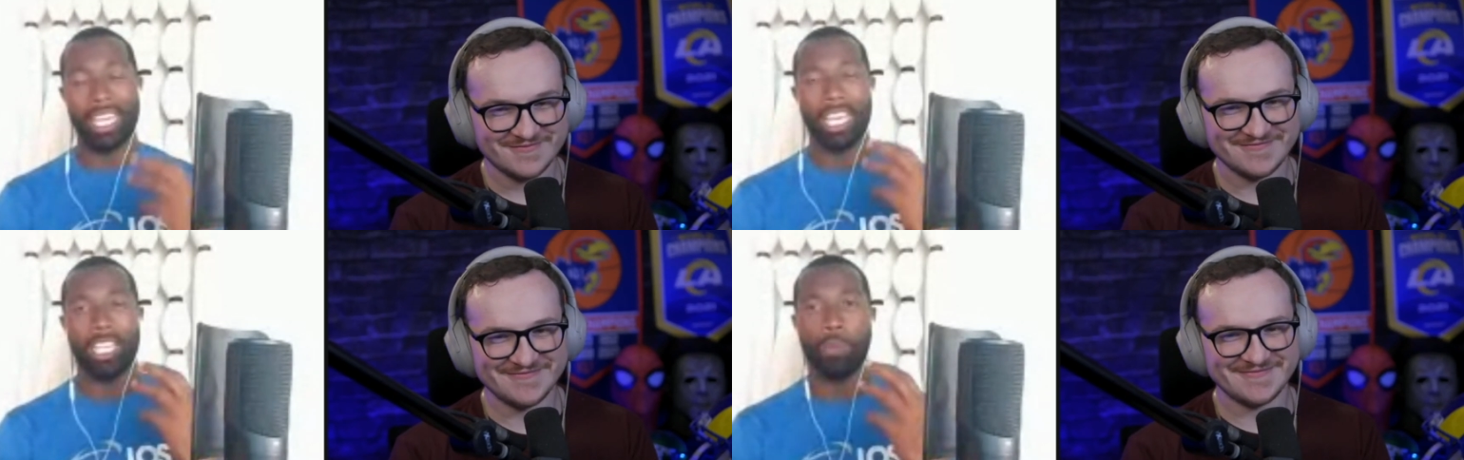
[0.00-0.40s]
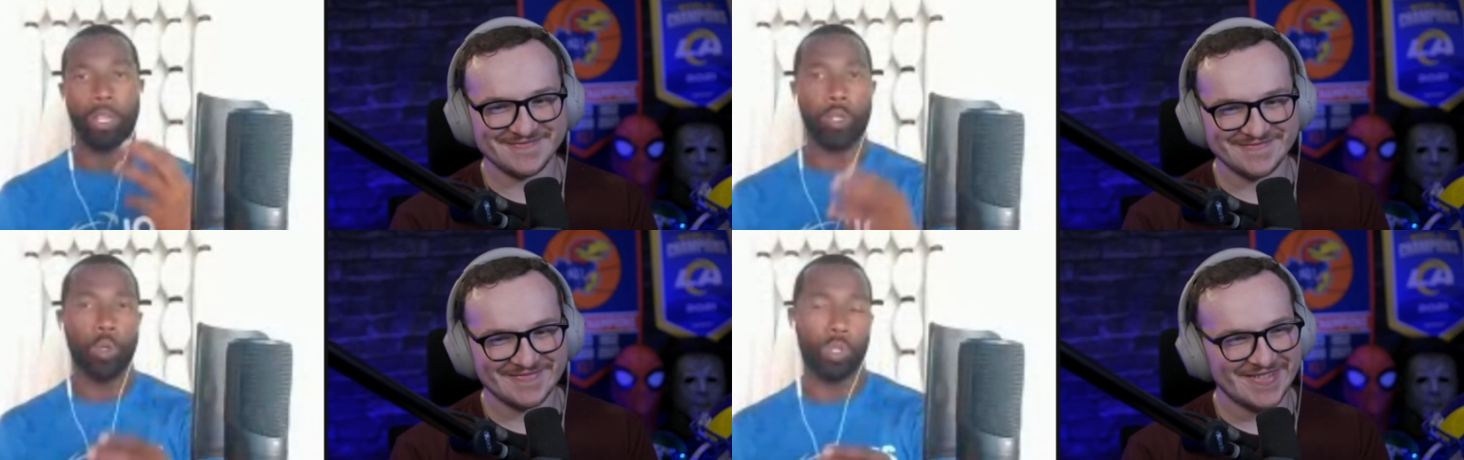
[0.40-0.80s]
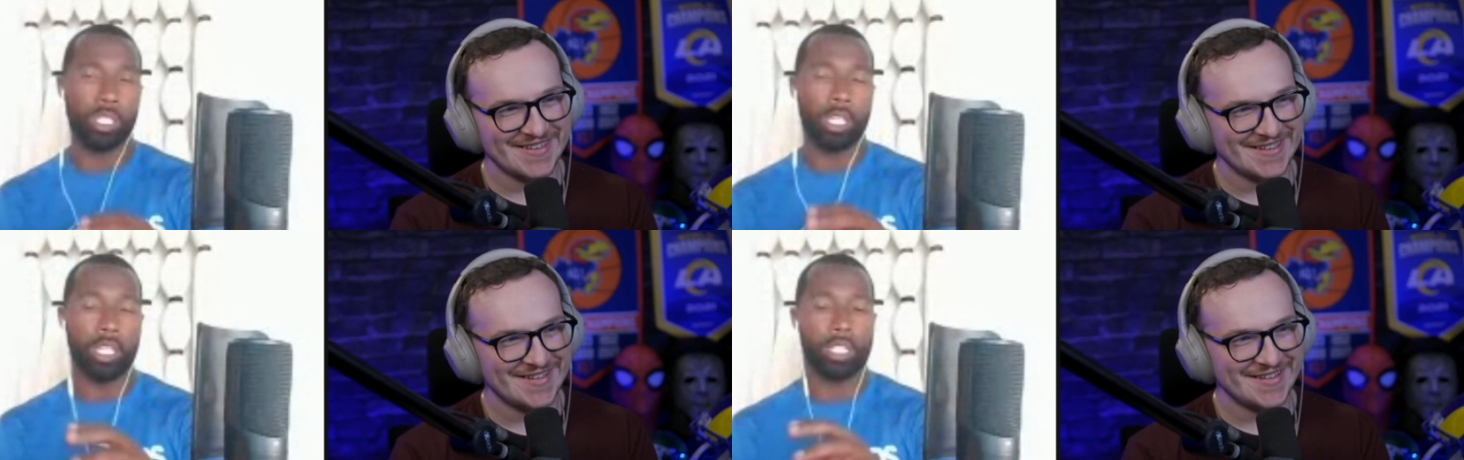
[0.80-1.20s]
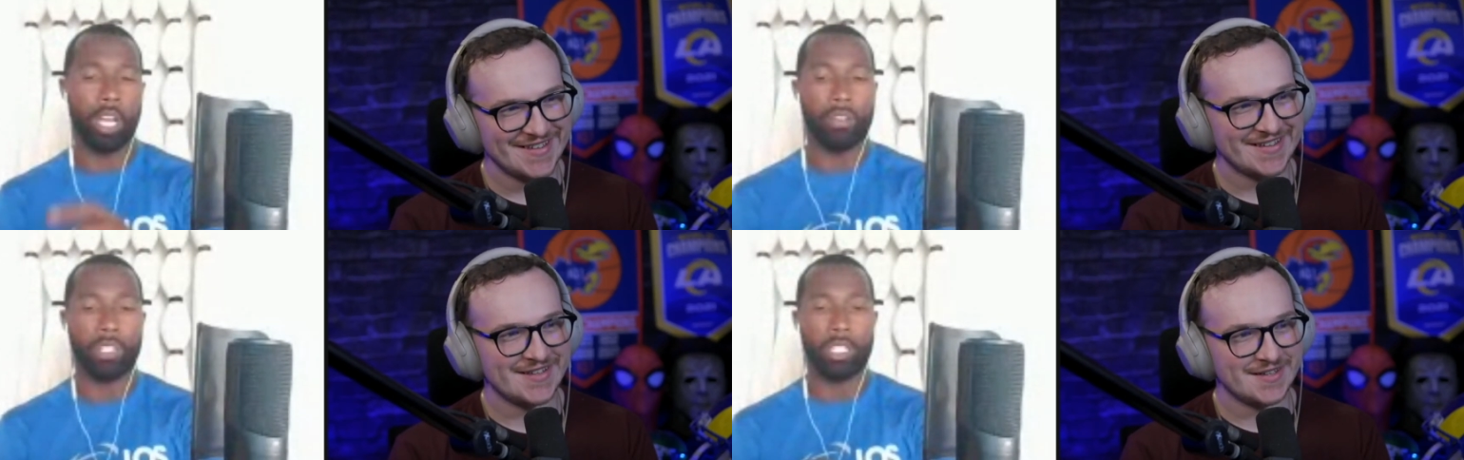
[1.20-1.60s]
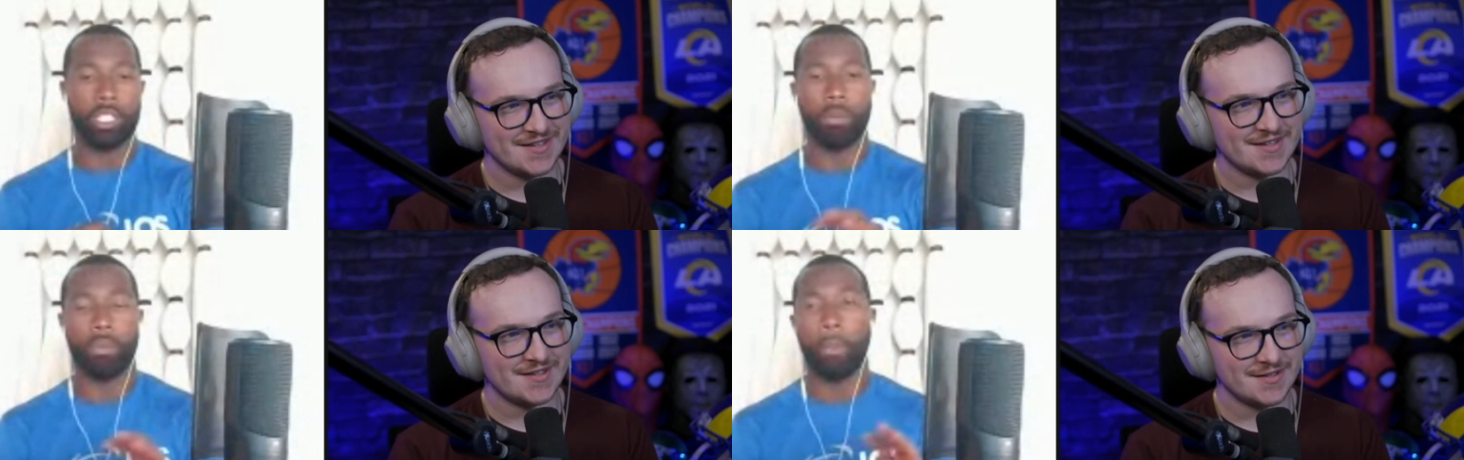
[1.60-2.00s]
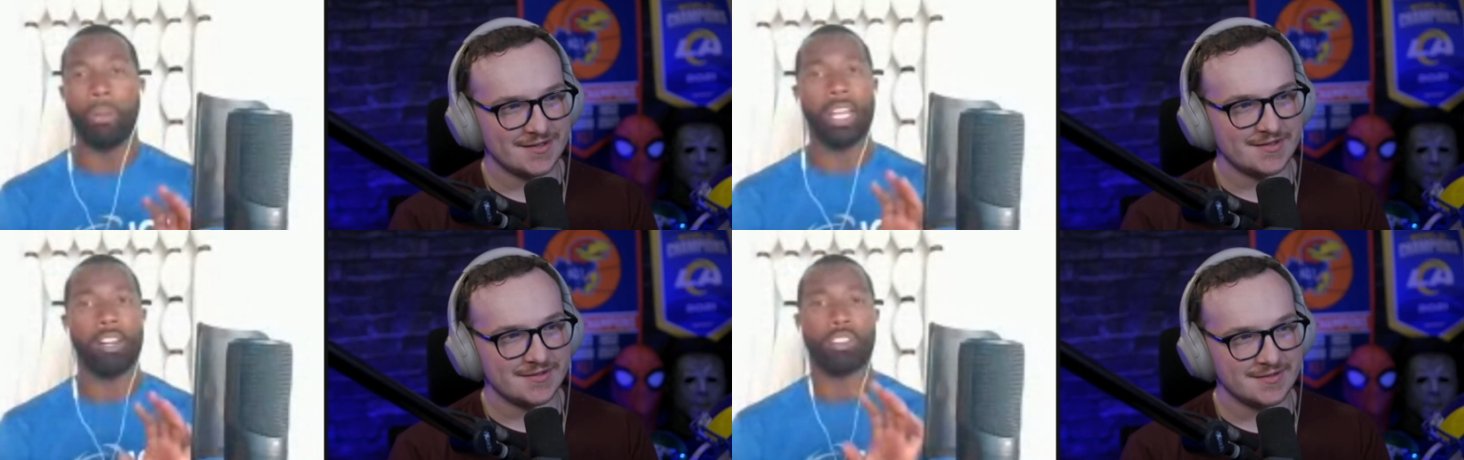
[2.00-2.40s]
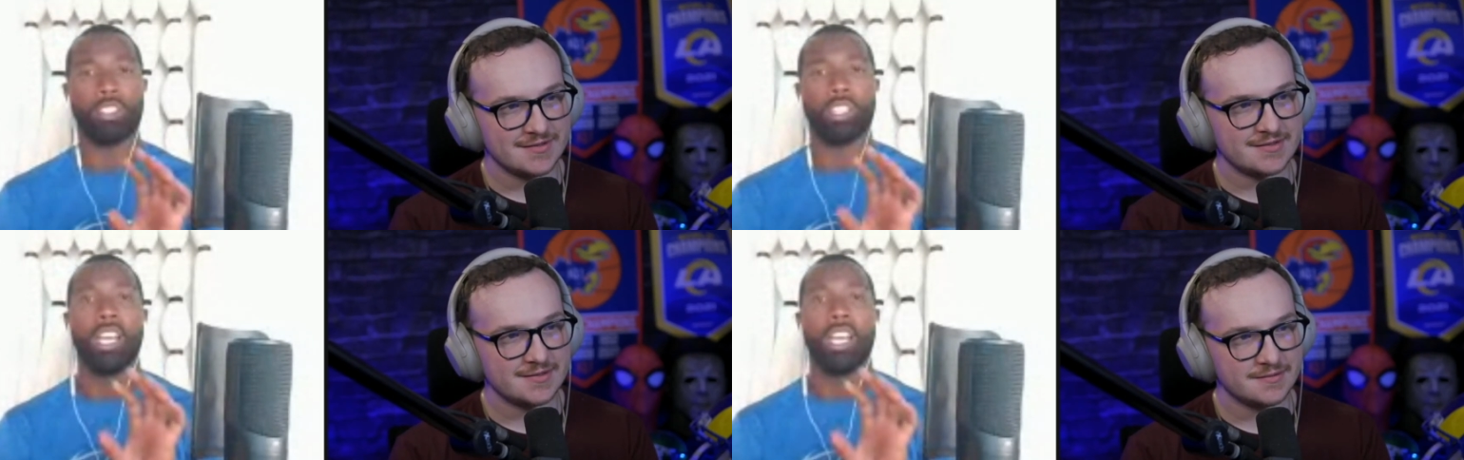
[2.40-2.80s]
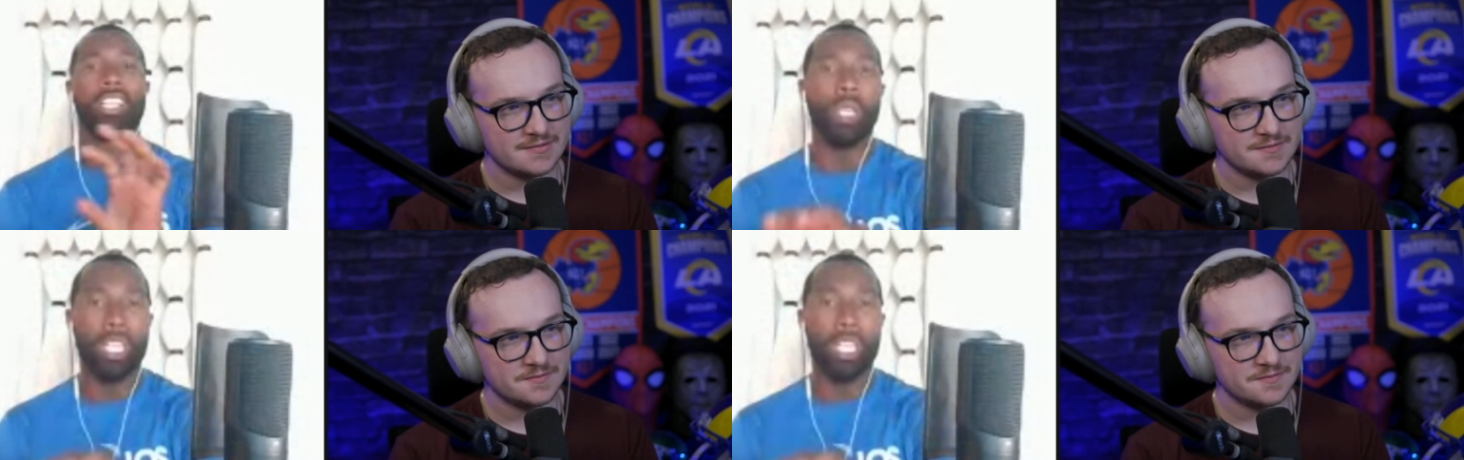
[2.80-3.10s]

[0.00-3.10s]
Speaker 1: I think it's been cool to see this offseason season. some of the players